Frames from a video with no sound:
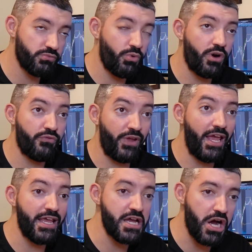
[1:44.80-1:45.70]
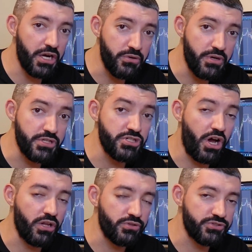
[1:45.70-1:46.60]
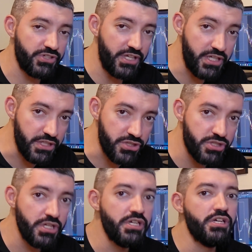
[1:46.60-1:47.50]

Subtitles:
worth $800 each.